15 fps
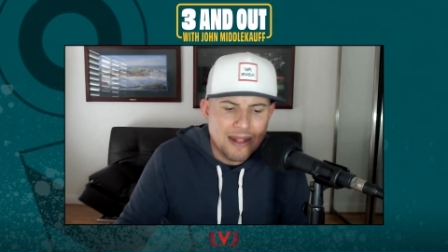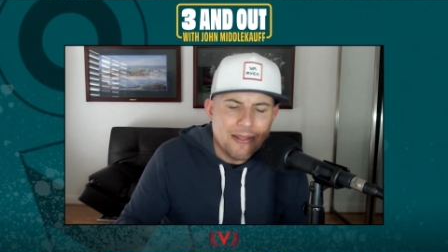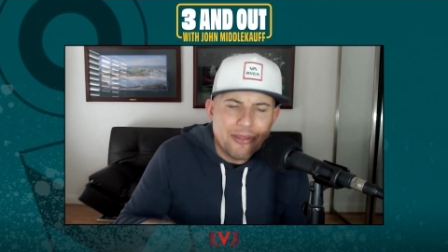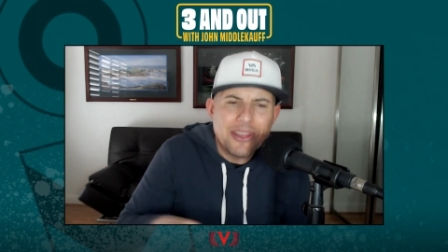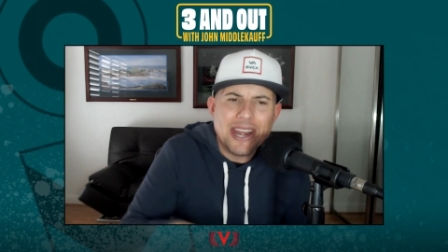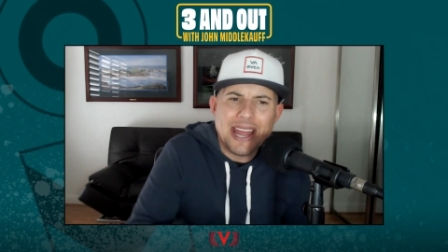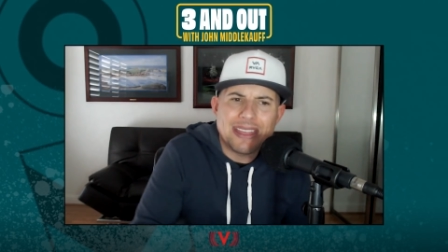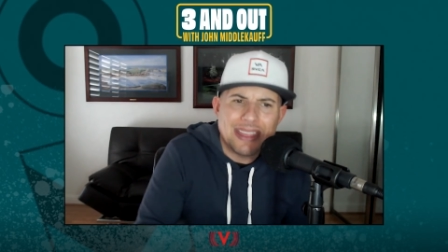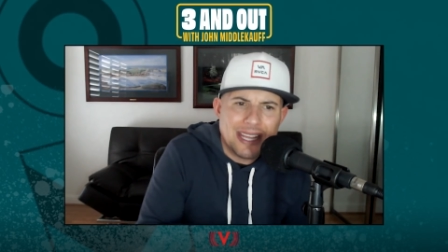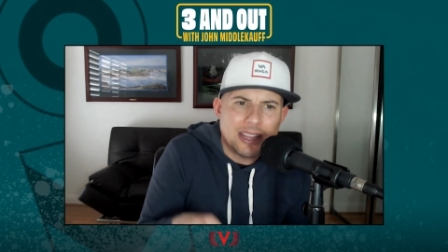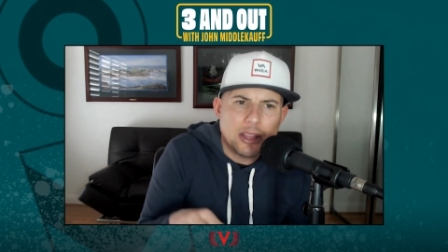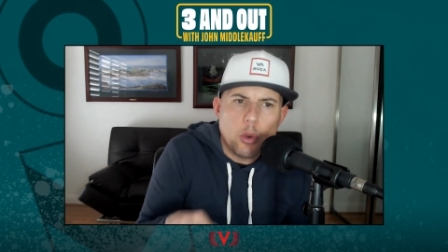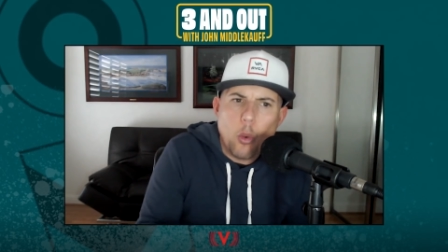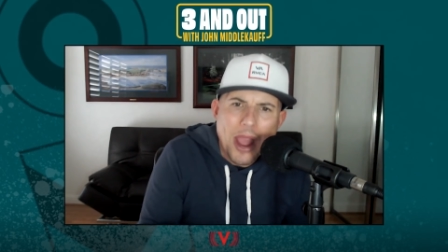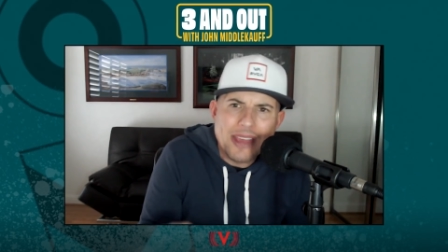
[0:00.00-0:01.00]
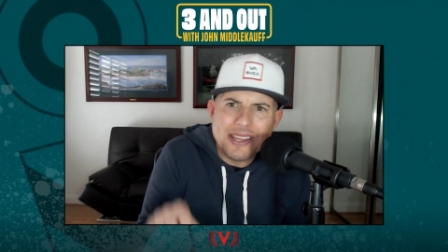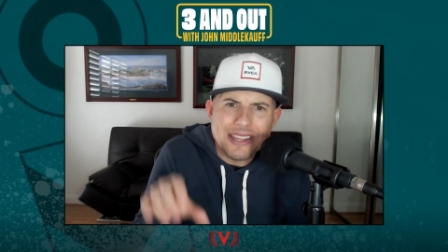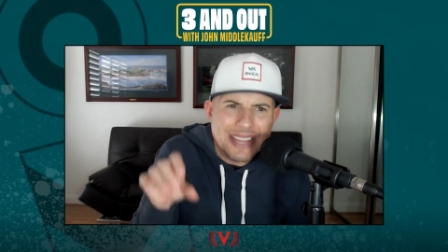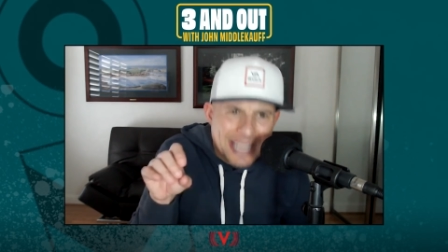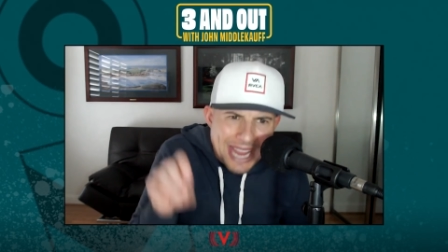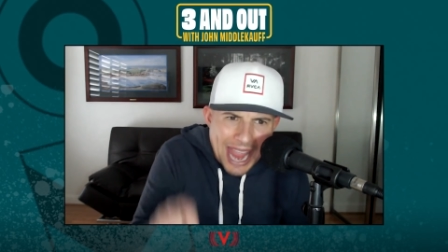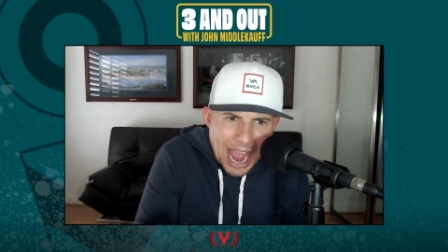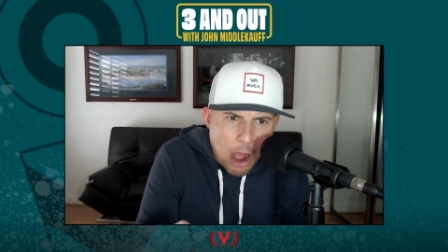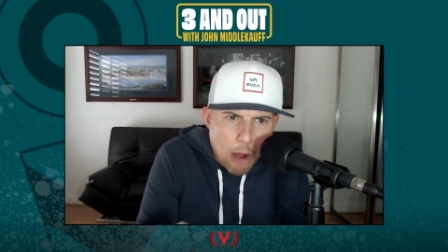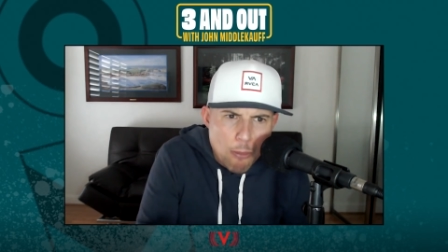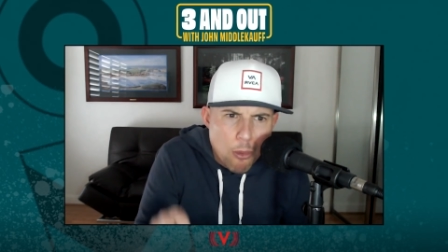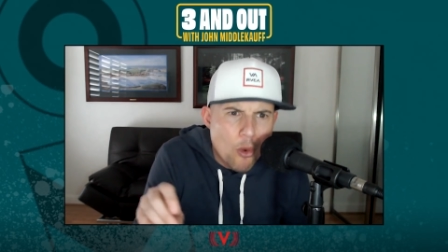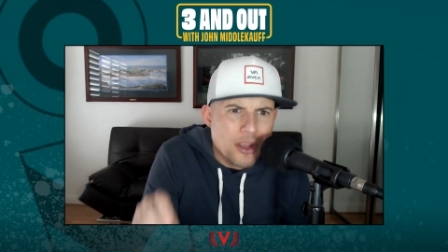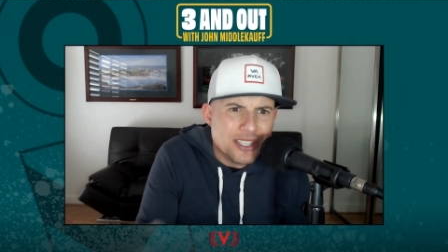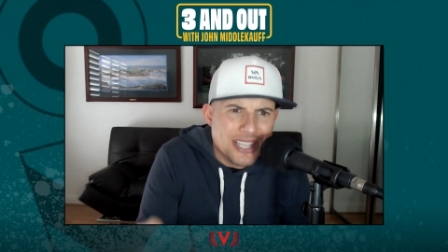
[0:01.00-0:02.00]
than I think the way that the
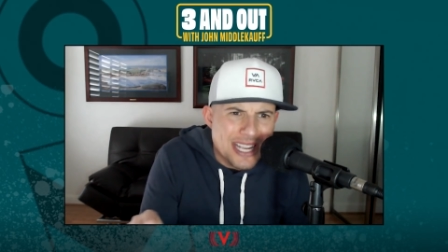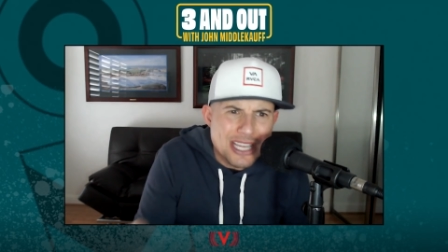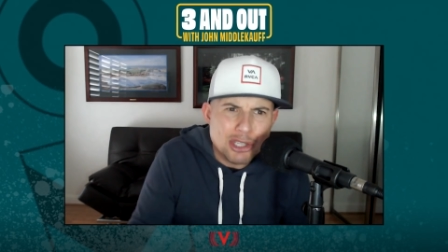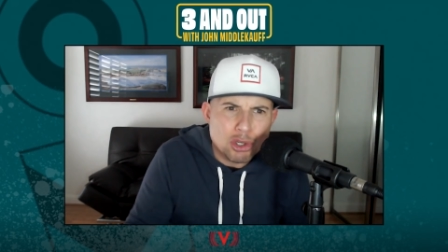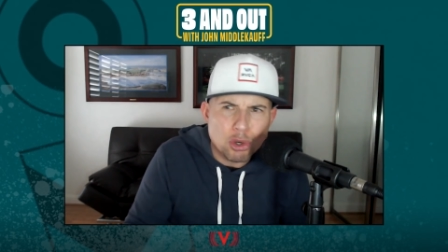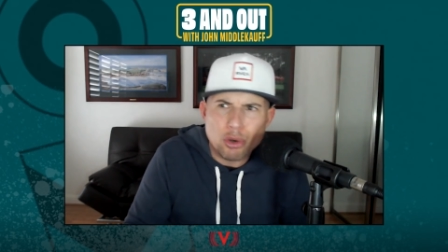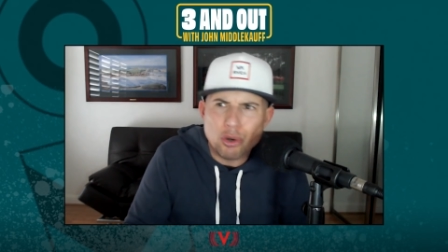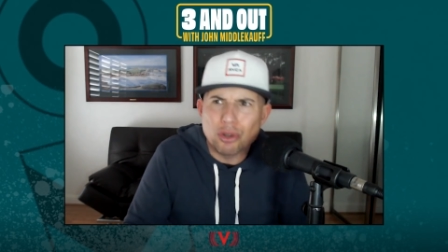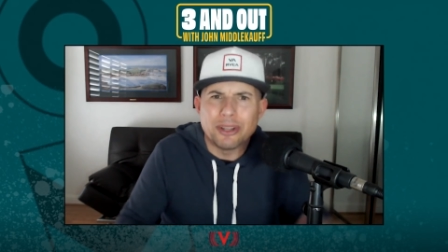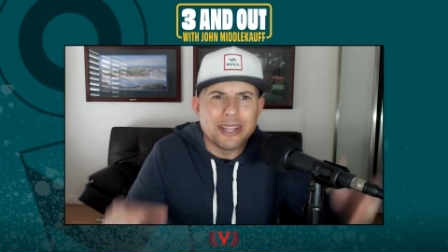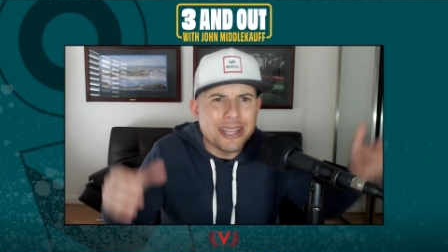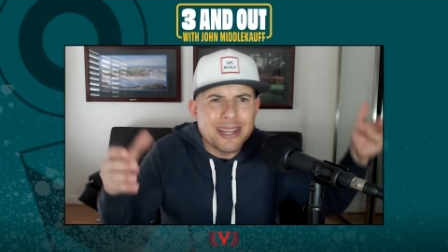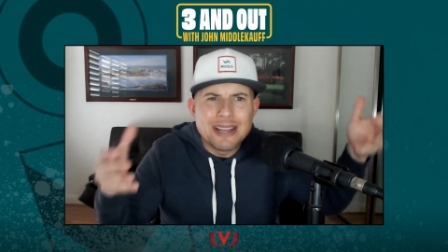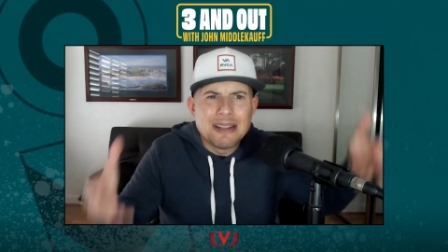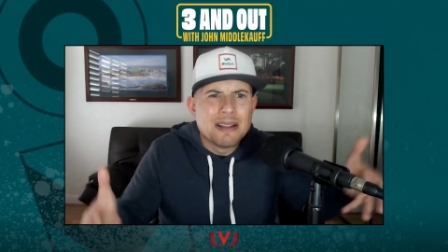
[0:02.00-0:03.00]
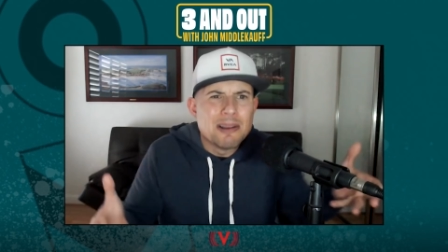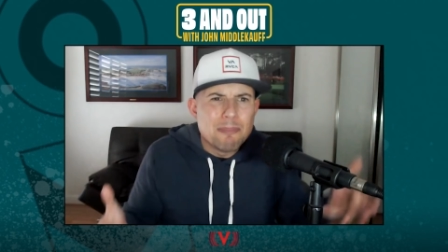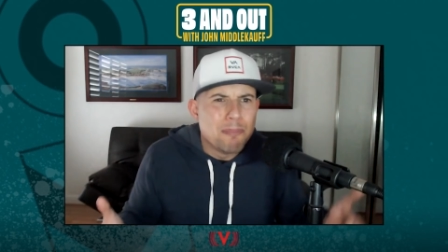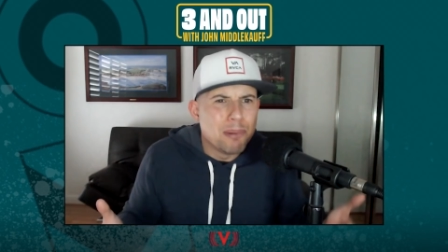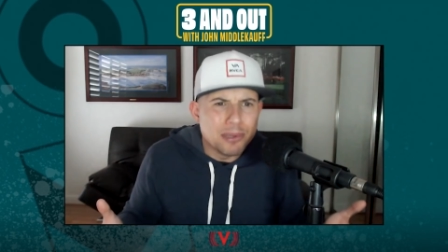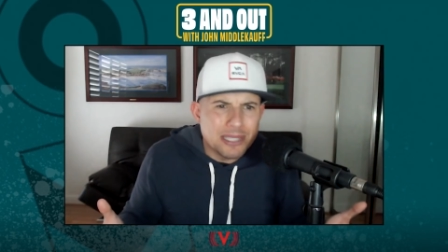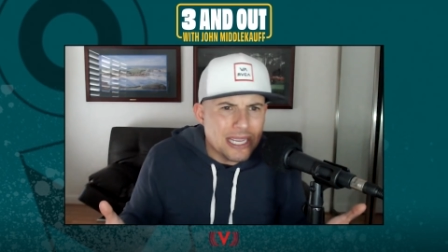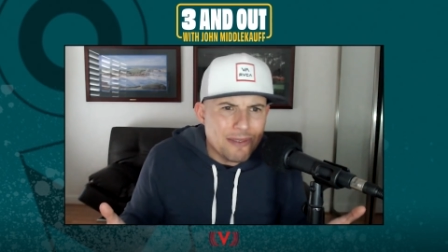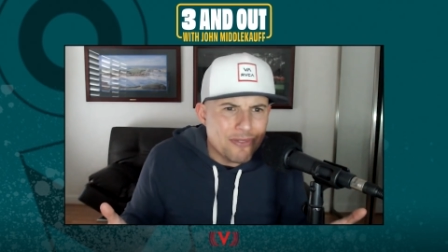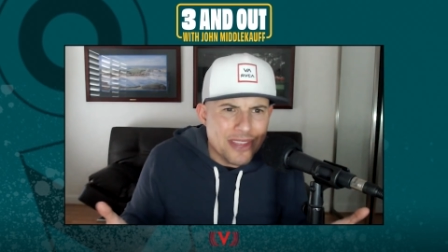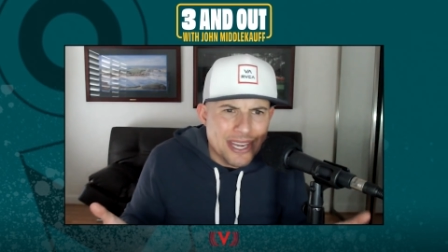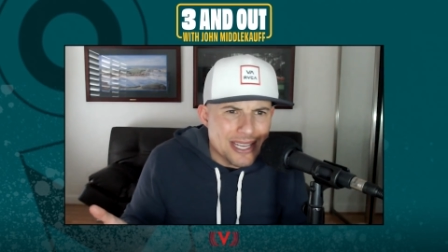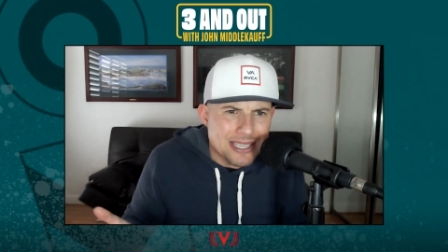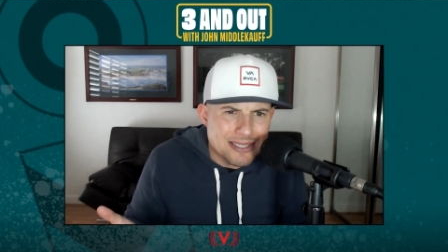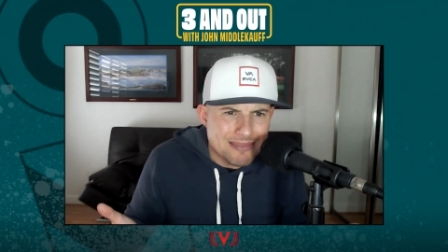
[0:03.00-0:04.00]
Cowboys internally believe that
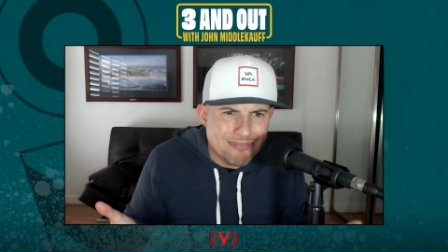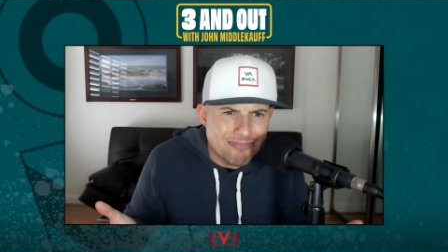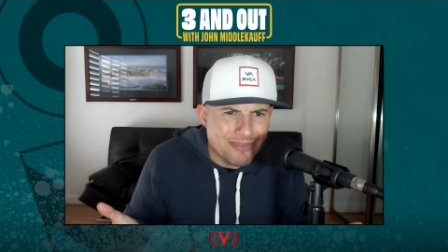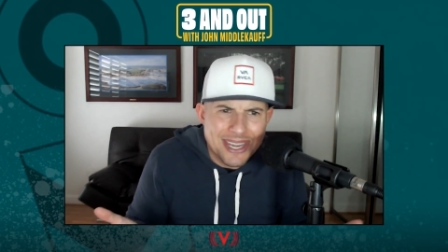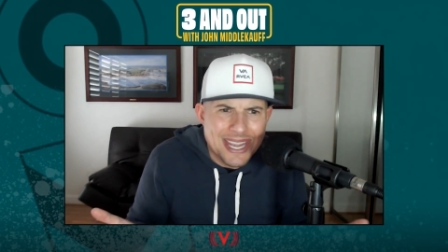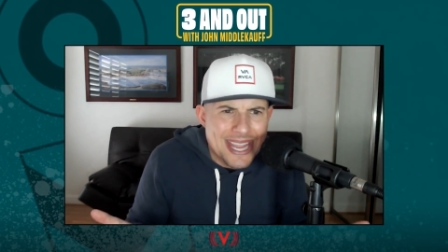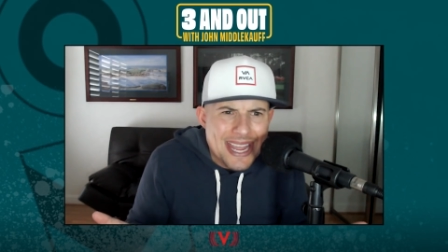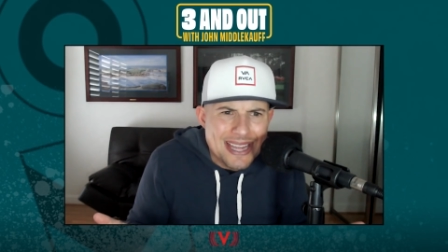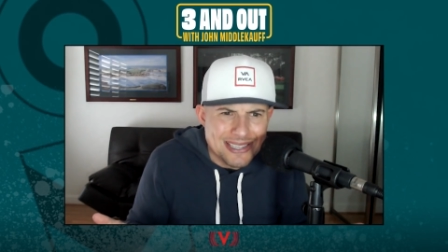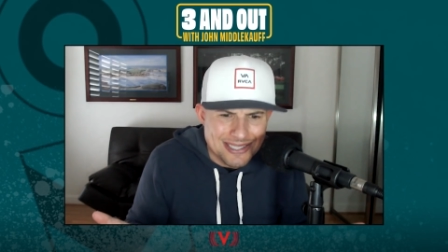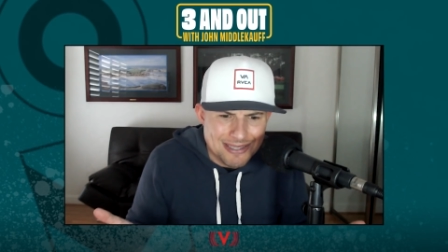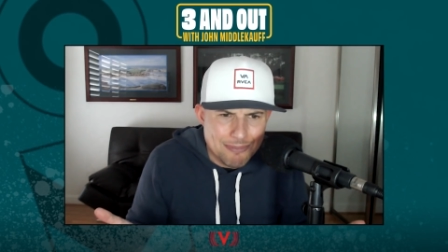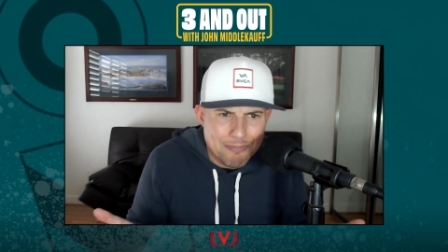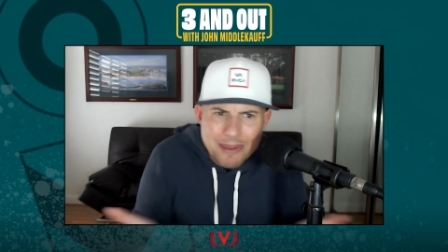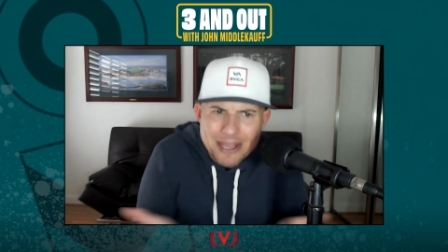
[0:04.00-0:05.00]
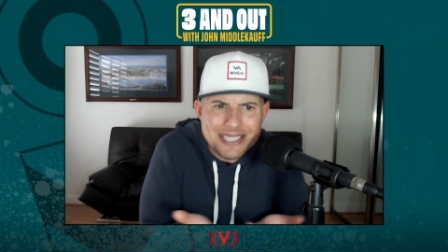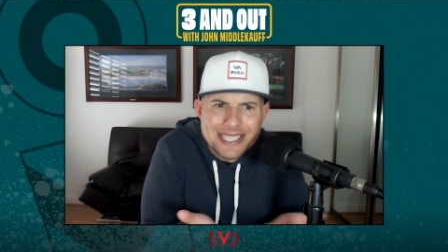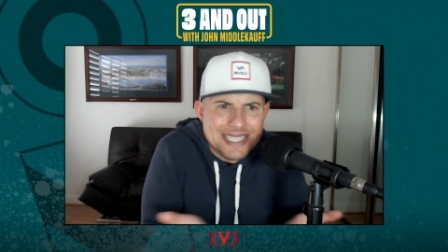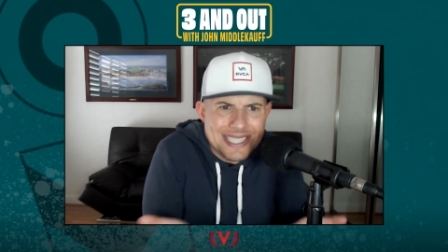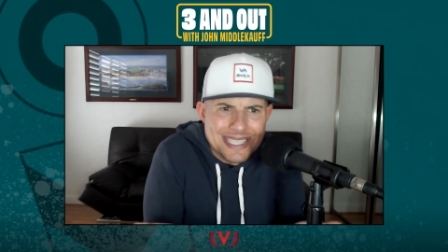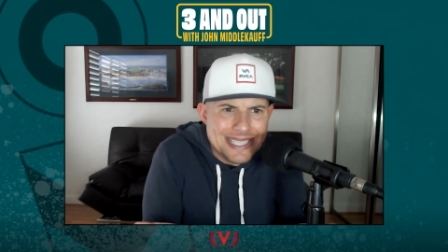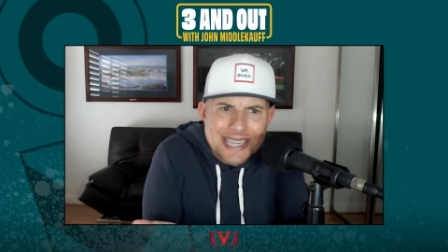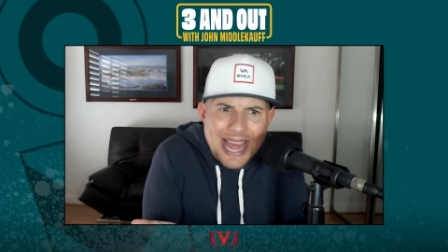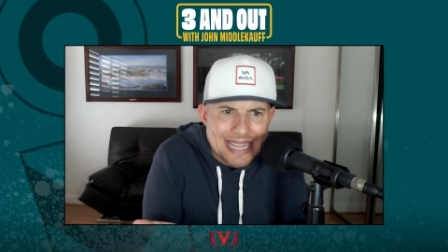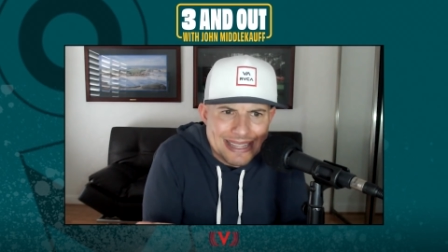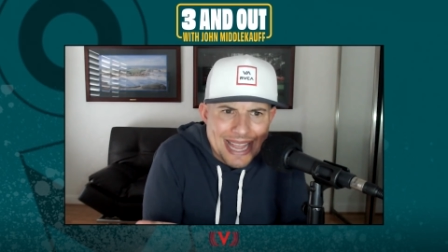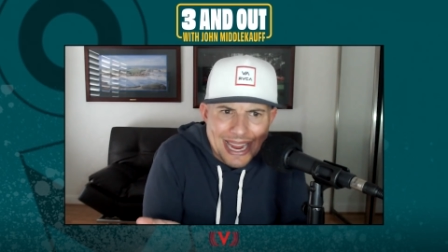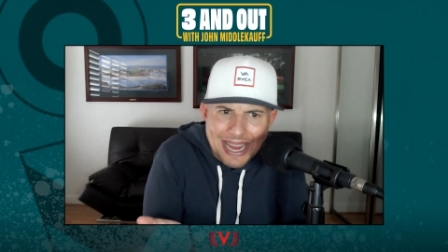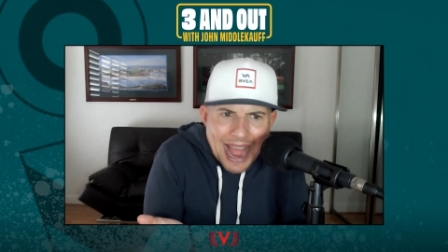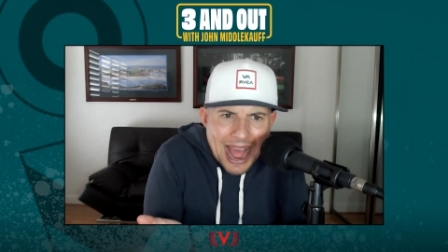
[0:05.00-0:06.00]
he is, because he's just not
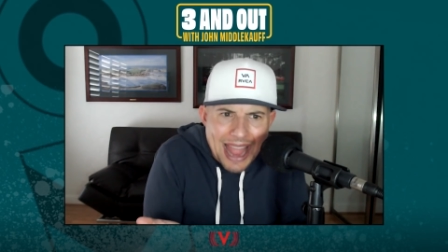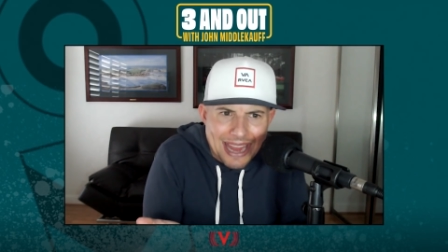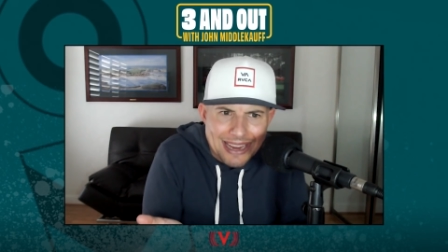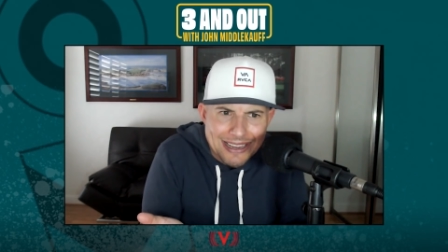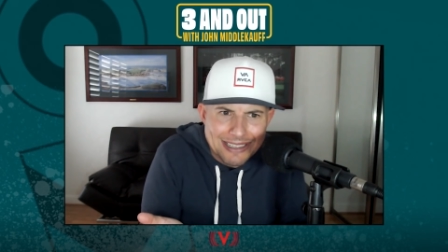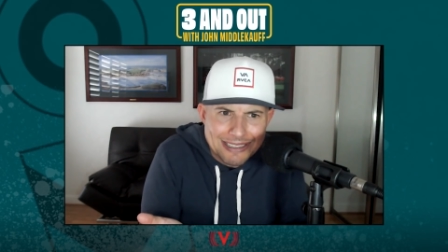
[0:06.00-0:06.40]
that guy.